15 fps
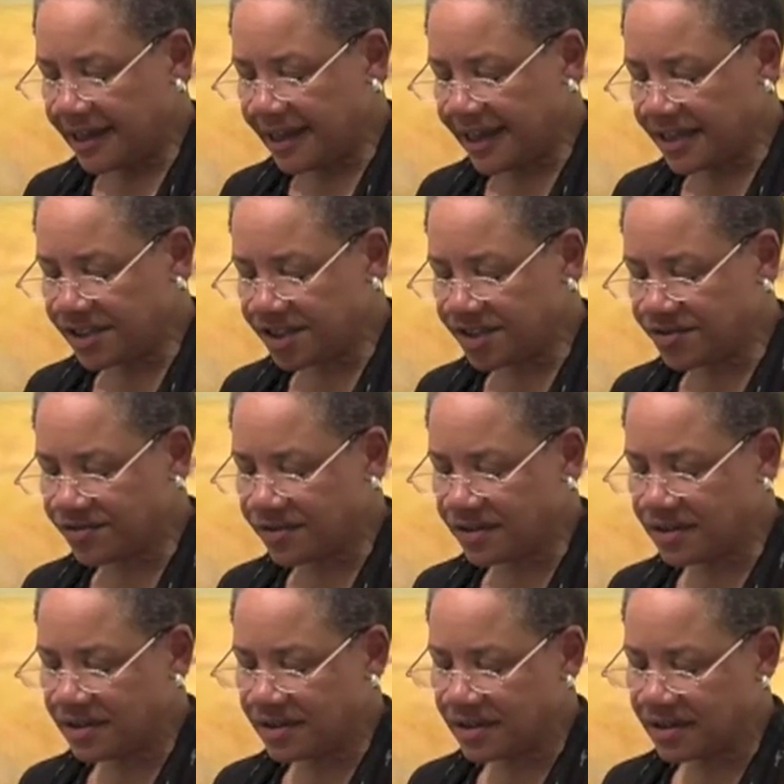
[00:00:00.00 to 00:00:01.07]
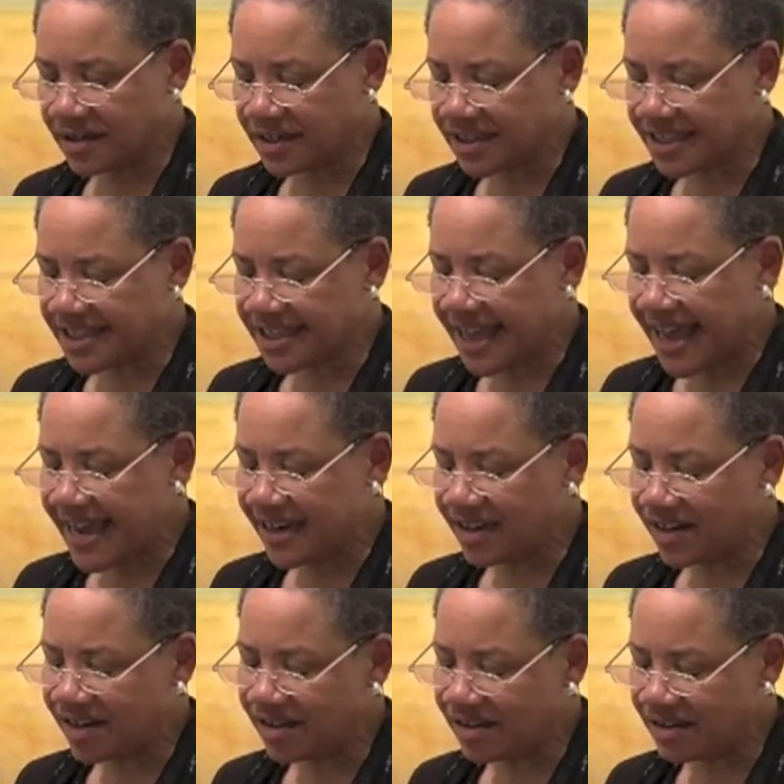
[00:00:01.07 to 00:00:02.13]
headstrong,
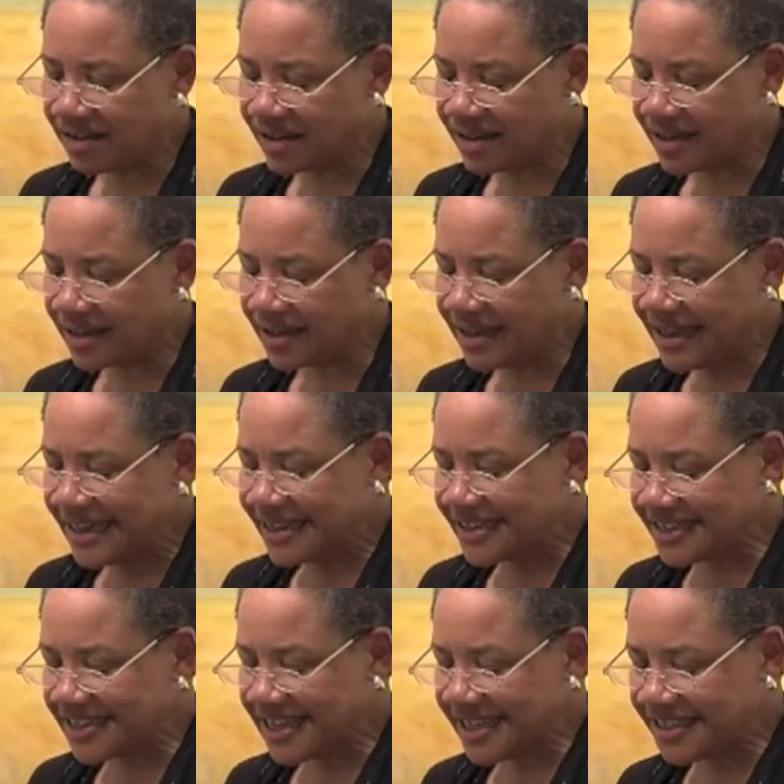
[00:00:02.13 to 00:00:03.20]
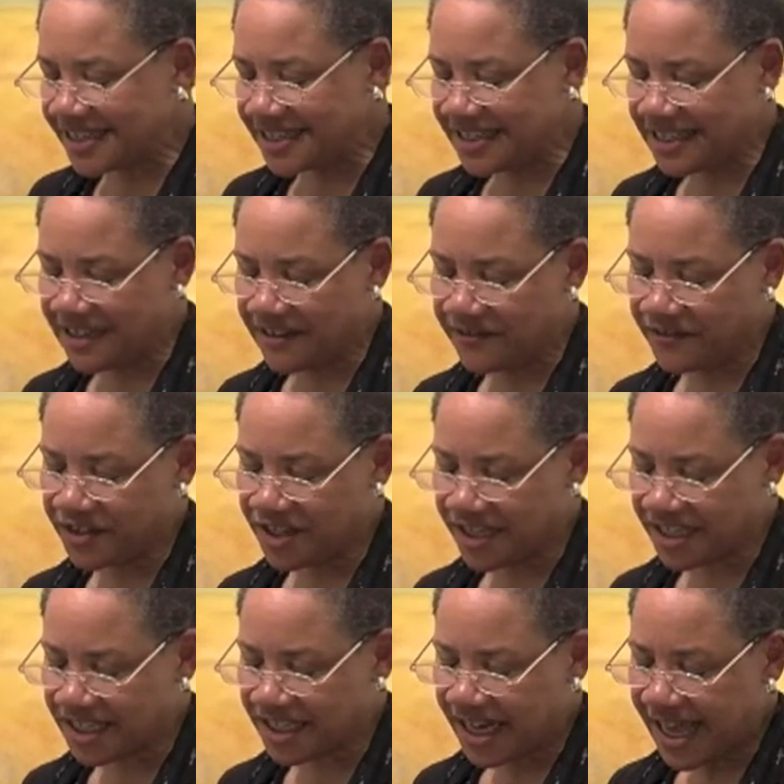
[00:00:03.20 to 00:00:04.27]
sidelong, sensitive to the
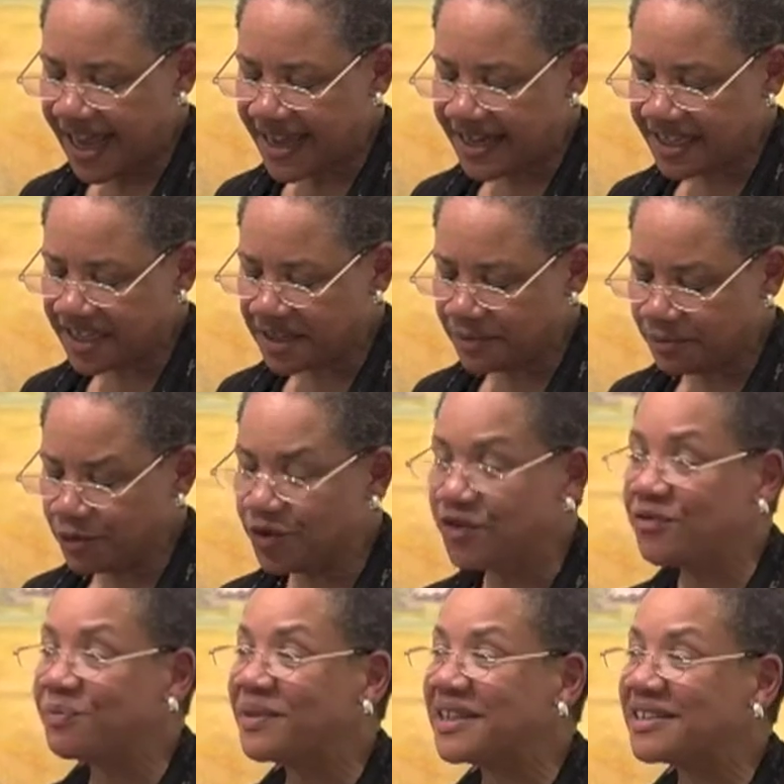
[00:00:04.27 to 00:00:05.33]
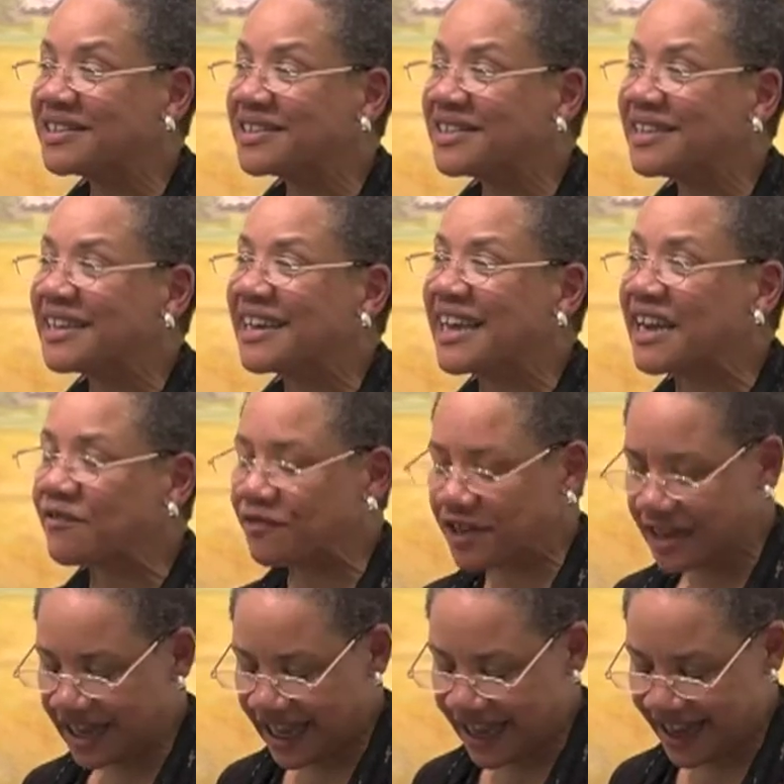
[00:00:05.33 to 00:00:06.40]
slightest movement, every
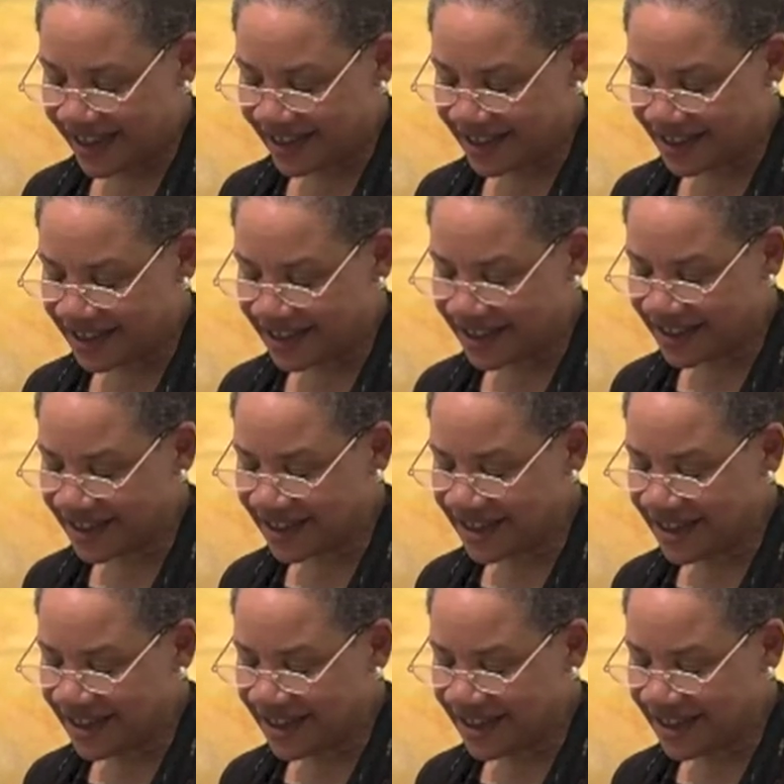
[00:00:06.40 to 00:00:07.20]
glance.